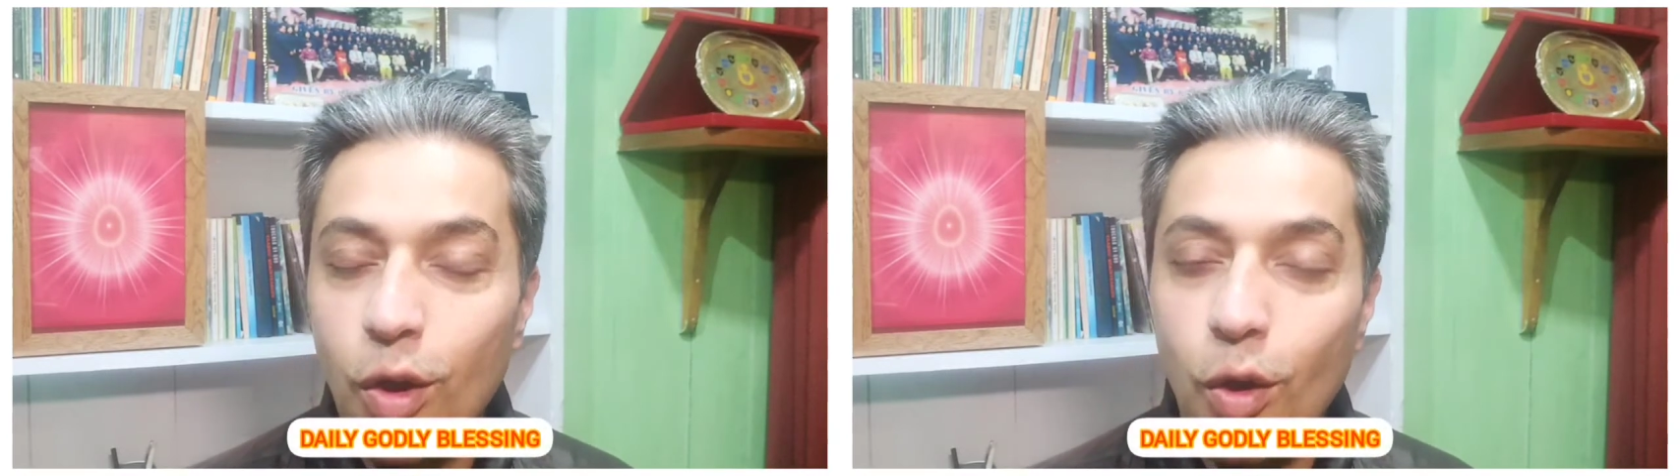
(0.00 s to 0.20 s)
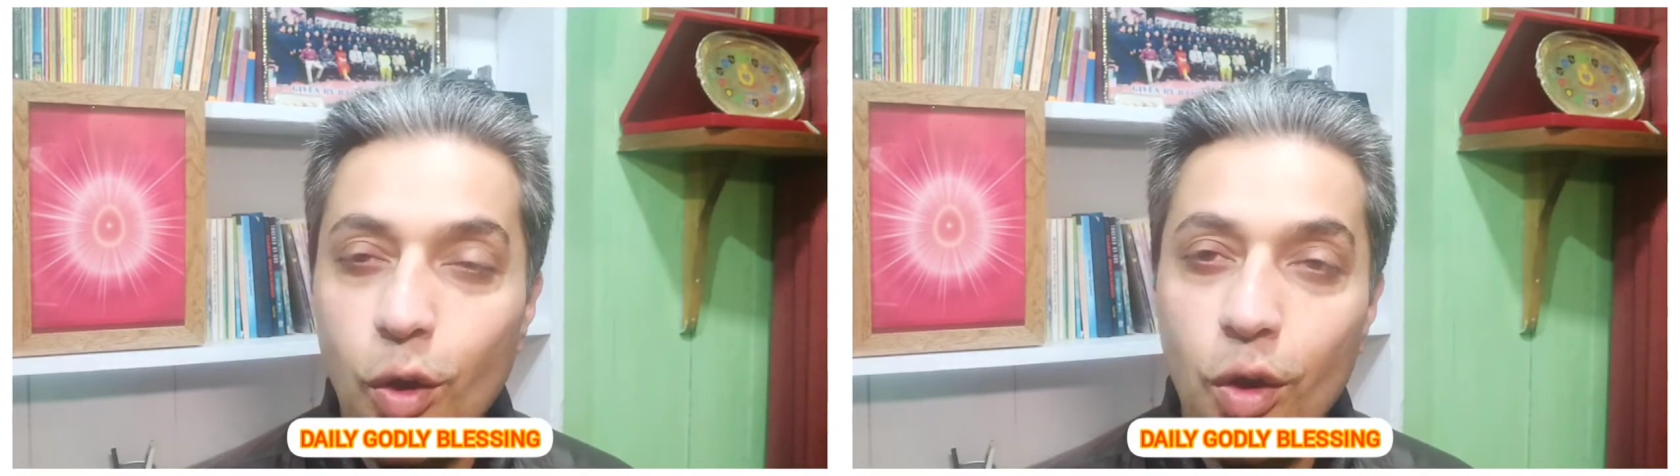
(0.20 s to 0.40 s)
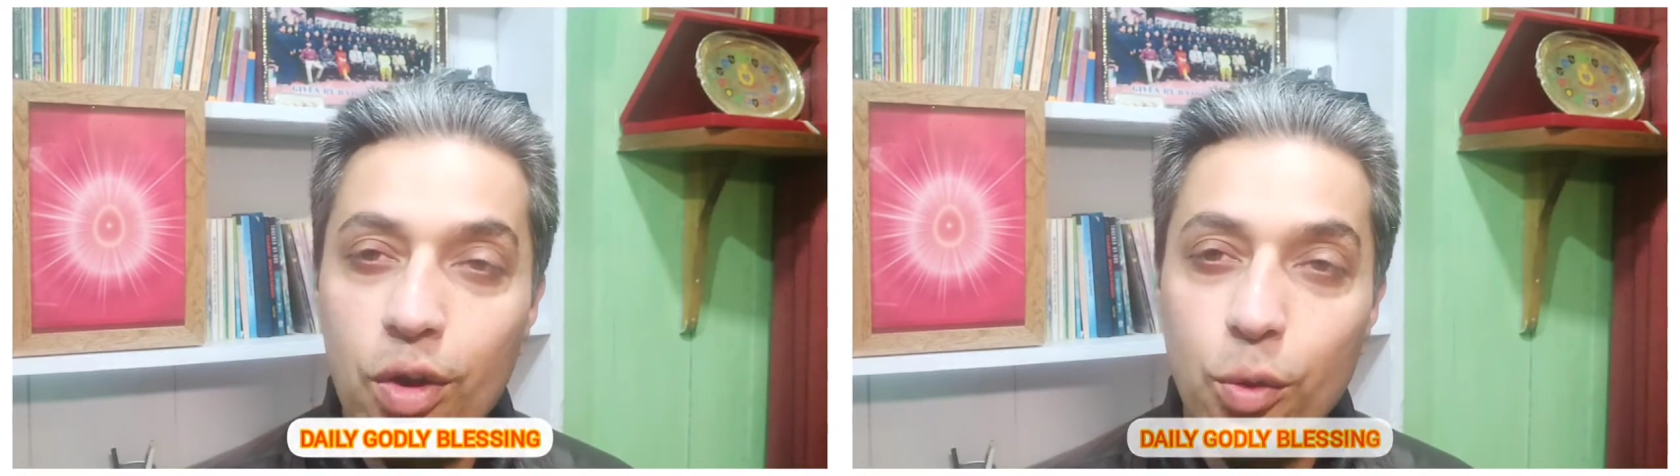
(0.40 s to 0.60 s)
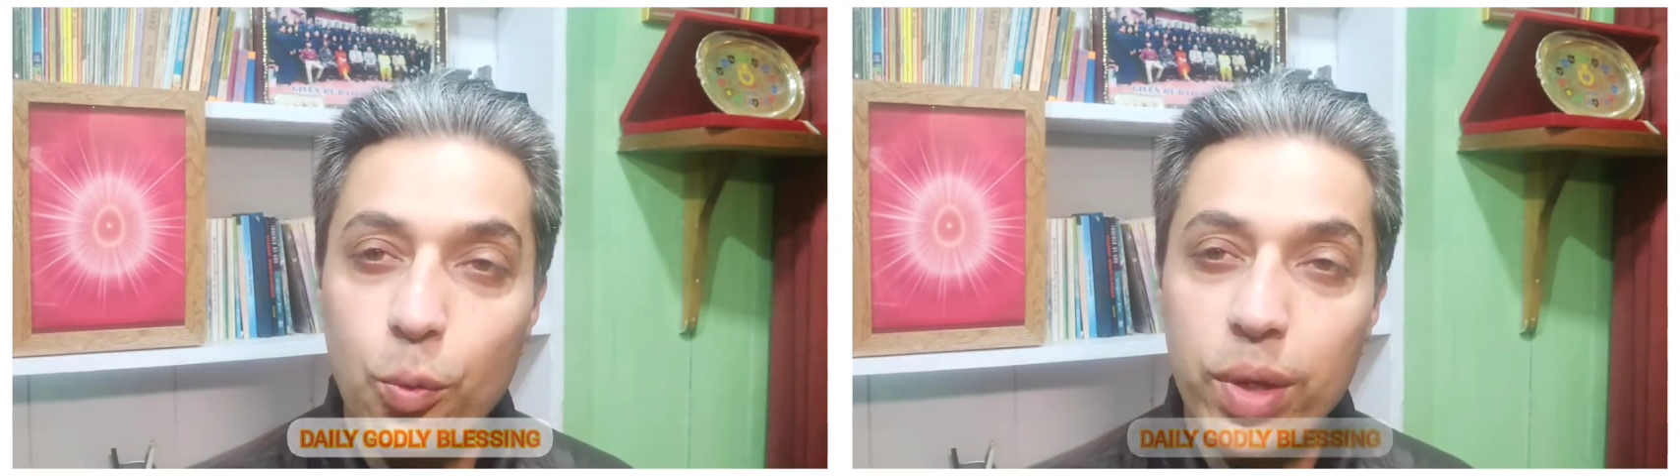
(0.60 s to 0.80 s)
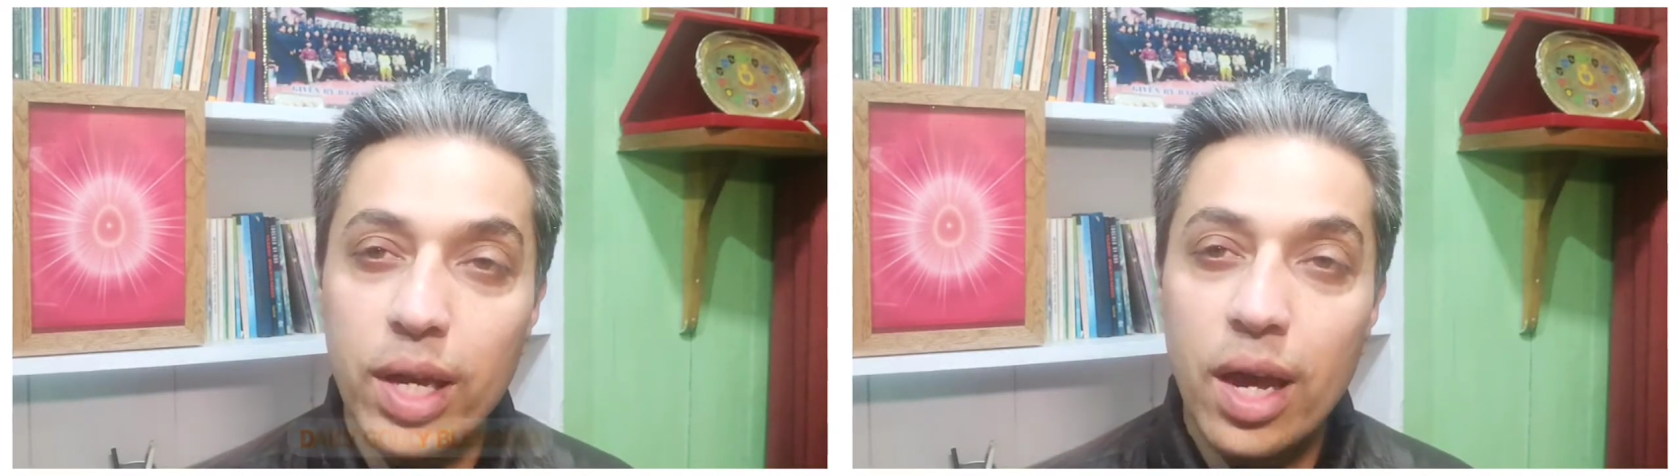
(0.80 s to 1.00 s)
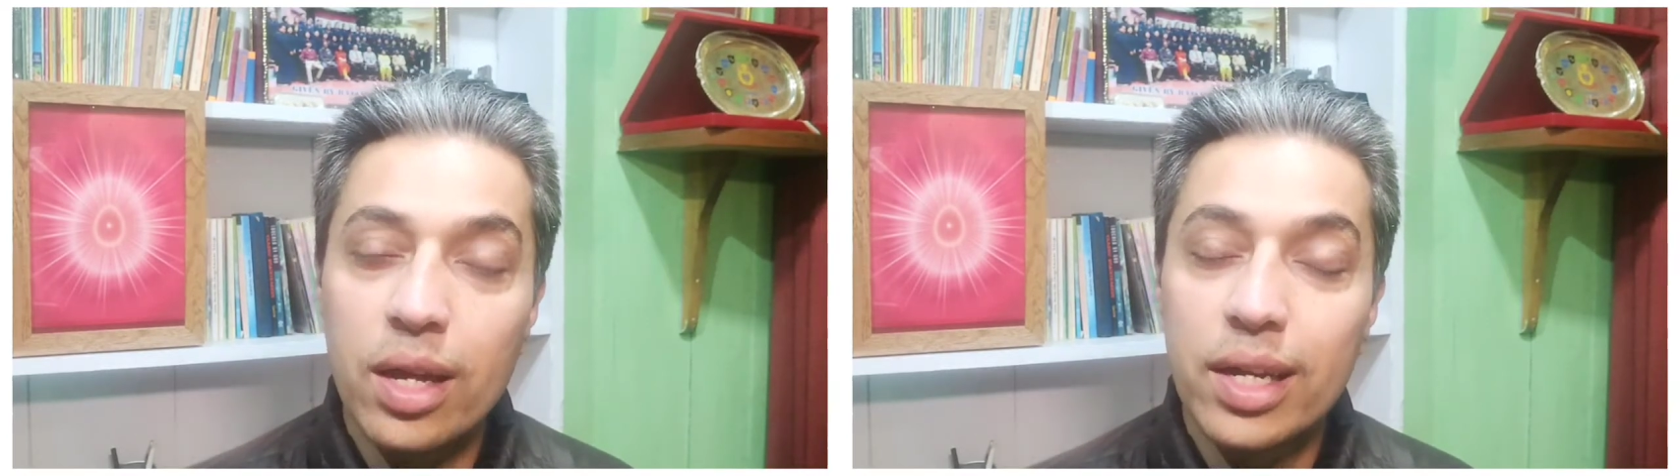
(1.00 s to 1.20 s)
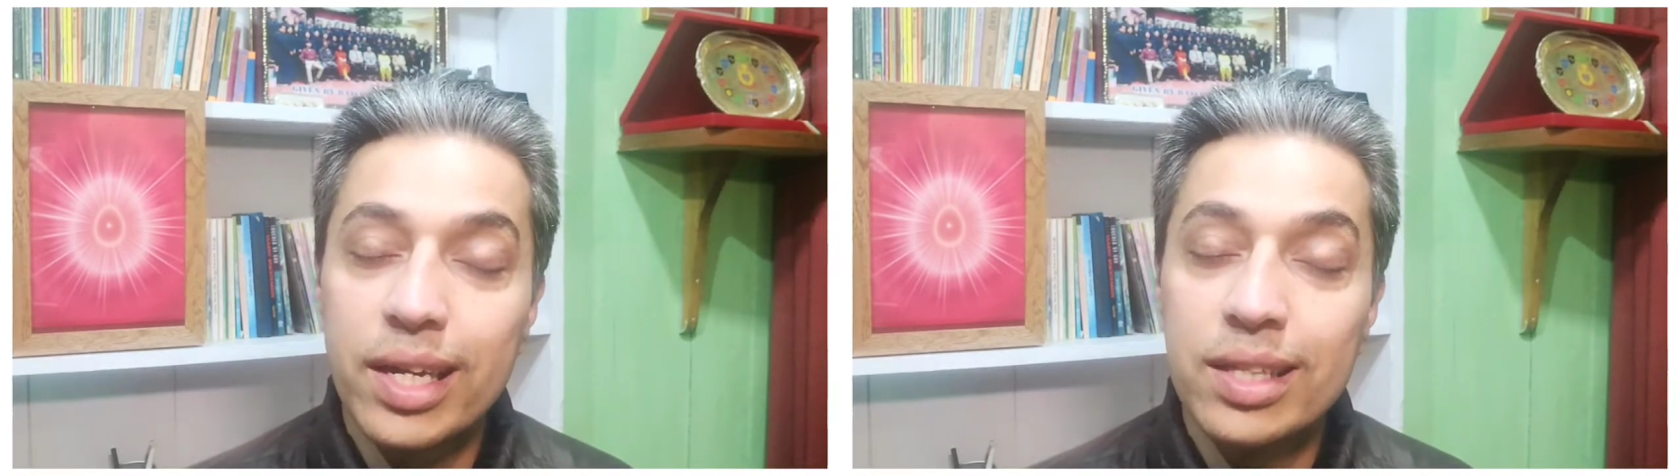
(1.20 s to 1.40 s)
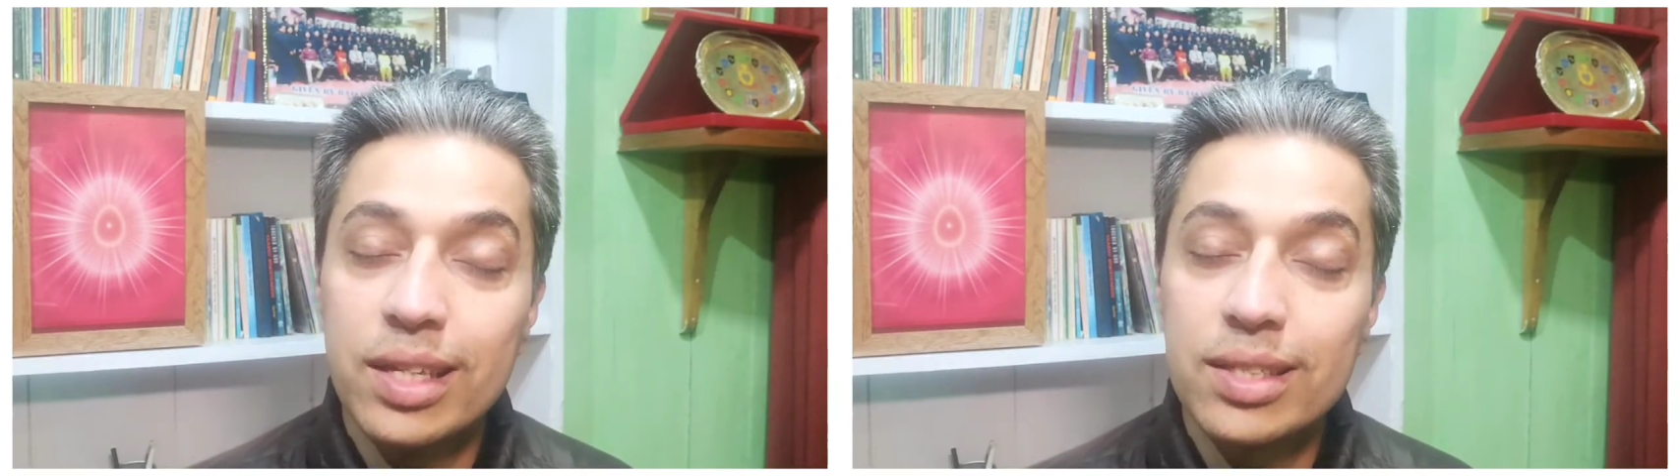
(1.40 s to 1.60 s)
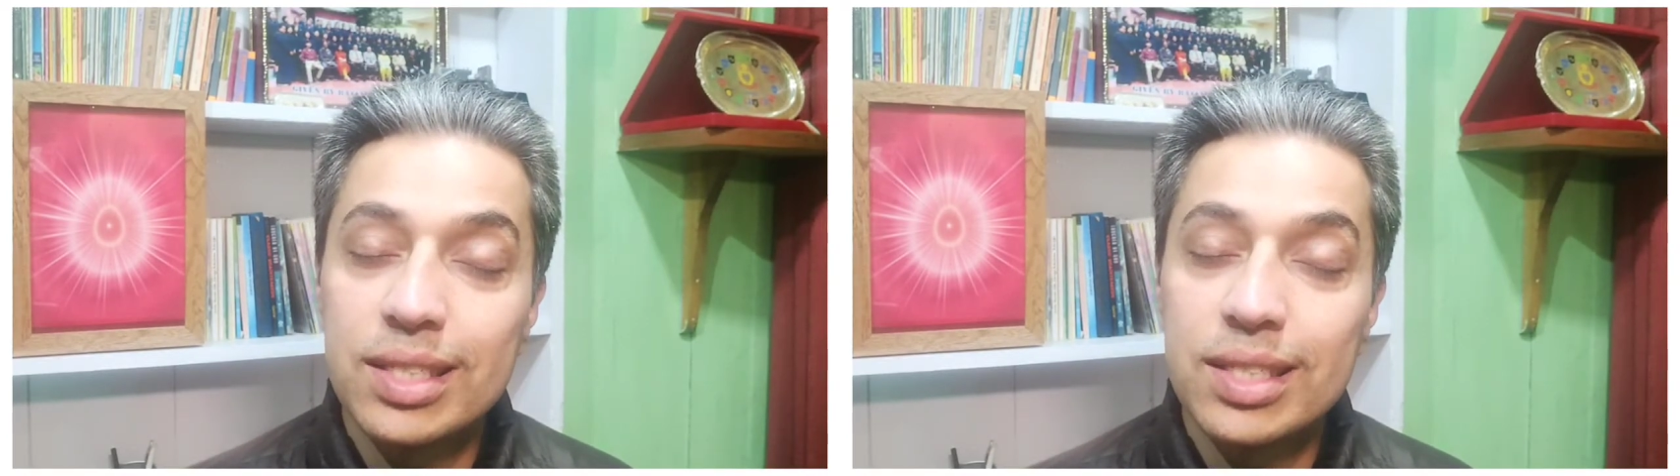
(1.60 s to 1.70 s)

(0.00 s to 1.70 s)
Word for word: or we are in the